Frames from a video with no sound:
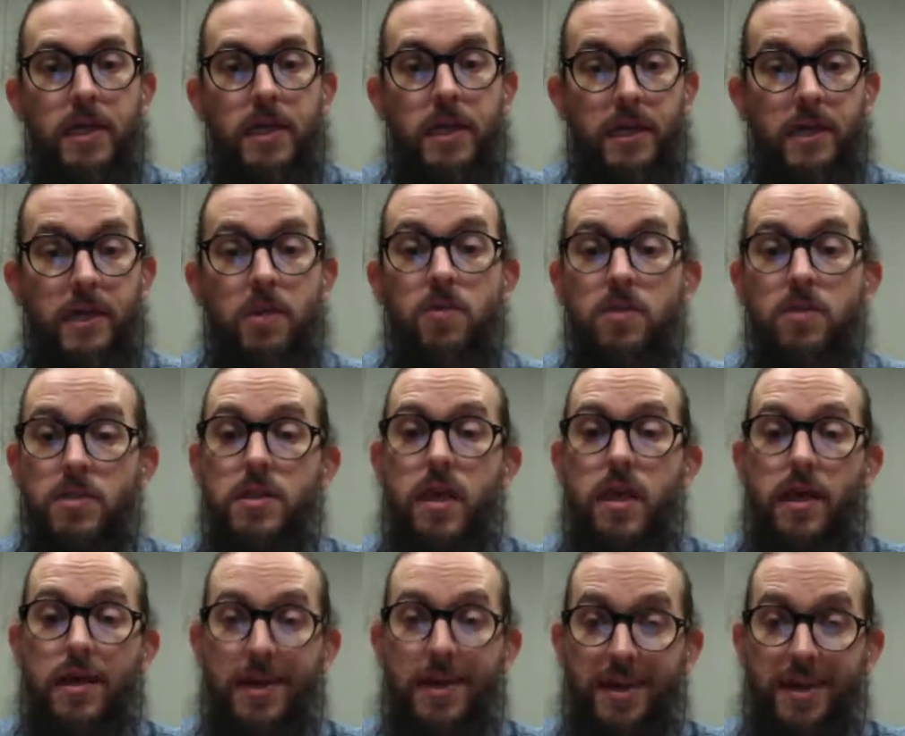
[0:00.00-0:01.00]
It looks
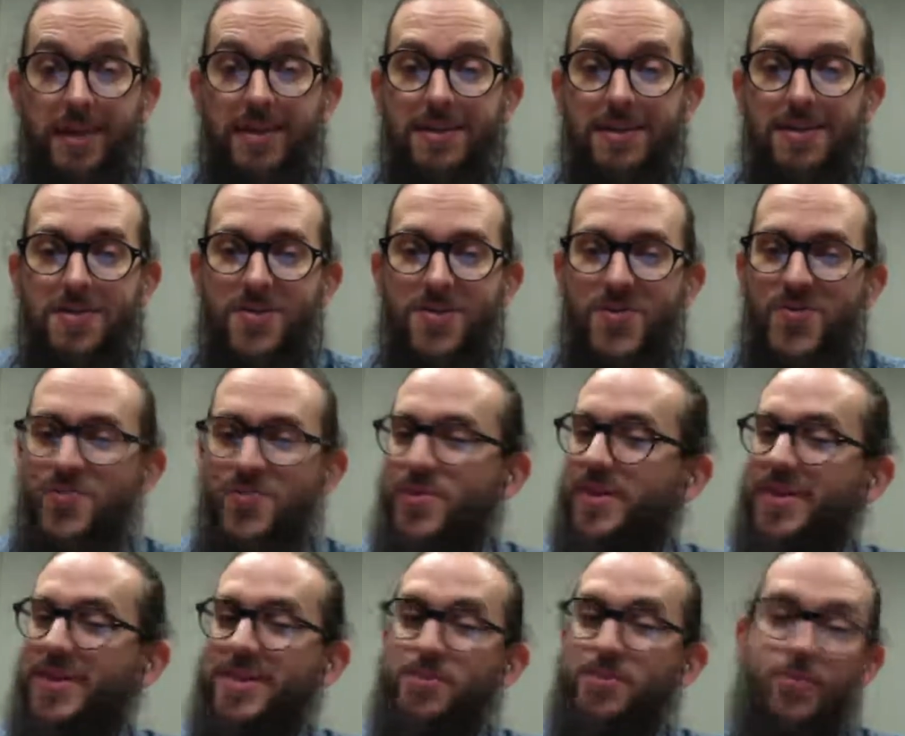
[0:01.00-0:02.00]
like it, but
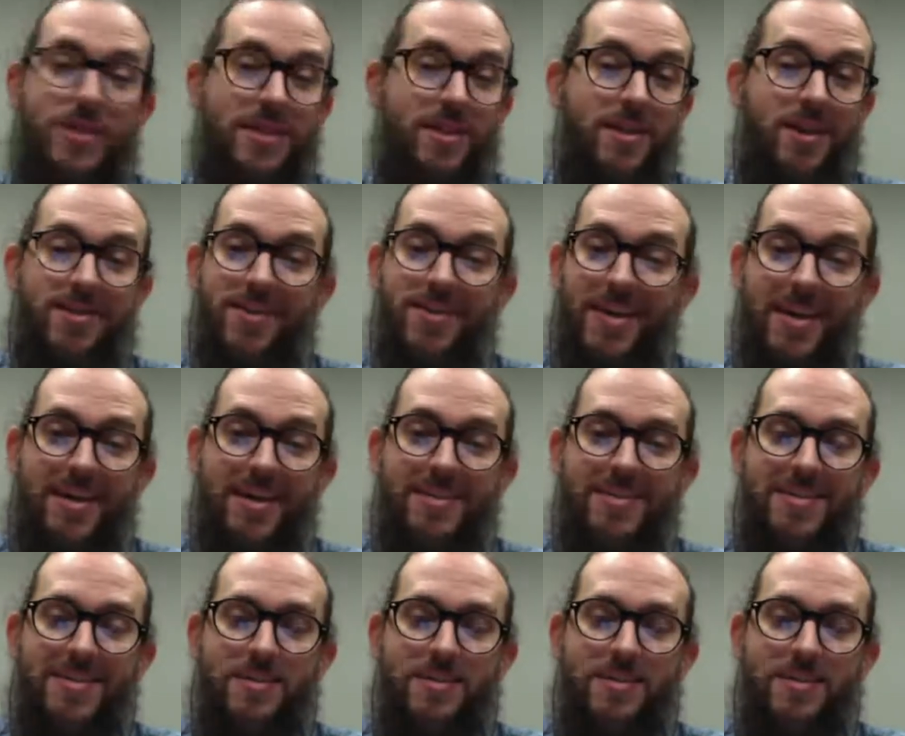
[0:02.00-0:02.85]
it's really not the case.